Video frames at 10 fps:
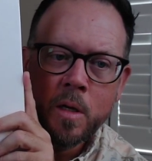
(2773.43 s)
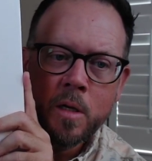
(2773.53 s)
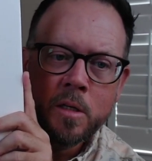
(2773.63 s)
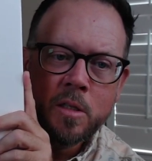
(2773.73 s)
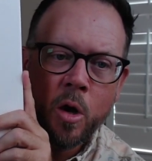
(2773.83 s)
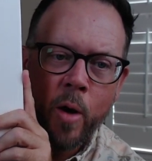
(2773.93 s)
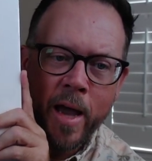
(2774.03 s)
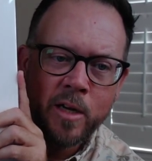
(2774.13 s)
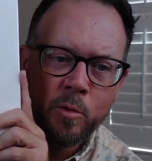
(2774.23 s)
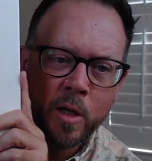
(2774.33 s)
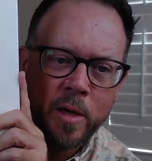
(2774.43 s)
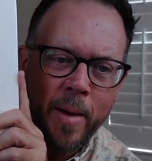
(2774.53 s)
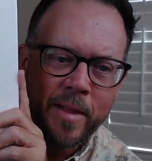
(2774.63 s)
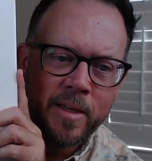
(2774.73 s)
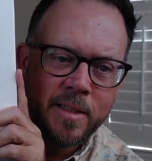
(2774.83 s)
so Andrillium
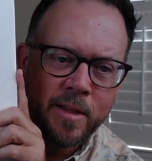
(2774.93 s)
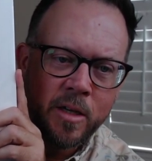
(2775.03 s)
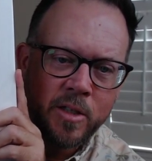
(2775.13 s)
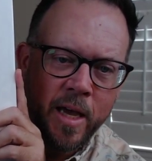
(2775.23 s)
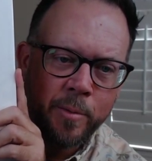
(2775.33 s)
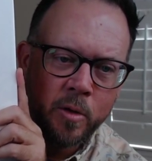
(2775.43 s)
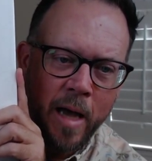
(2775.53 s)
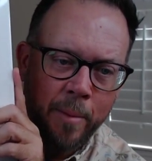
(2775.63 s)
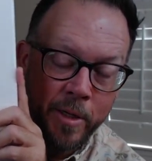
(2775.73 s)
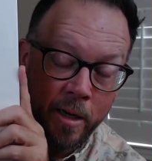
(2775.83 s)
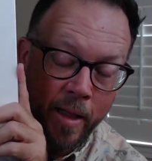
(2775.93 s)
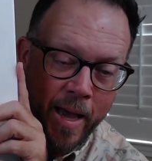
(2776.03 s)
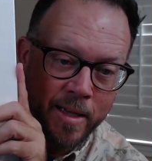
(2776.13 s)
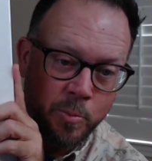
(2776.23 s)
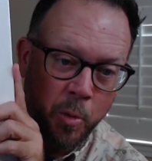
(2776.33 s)
had this at their table. Abadel
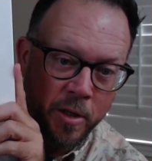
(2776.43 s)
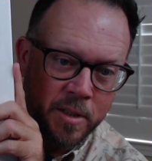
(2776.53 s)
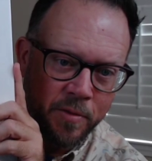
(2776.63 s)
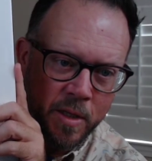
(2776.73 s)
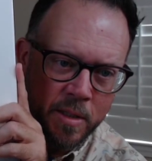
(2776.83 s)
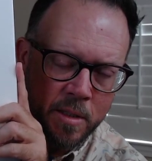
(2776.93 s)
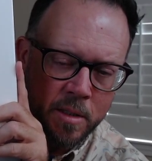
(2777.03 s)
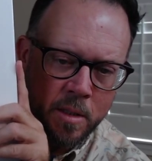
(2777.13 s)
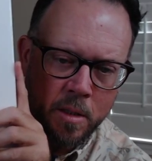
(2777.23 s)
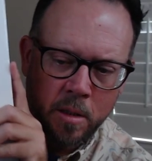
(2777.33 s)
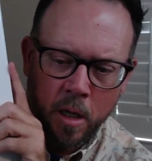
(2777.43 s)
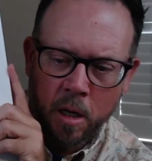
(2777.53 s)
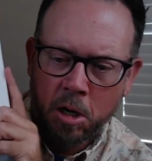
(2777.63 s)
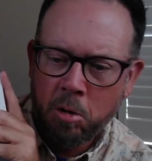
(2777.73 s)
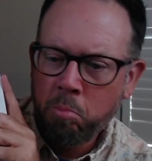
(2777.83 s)
has prints of this.
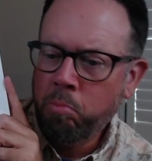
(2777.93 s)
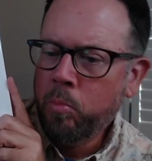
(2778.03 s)
Um,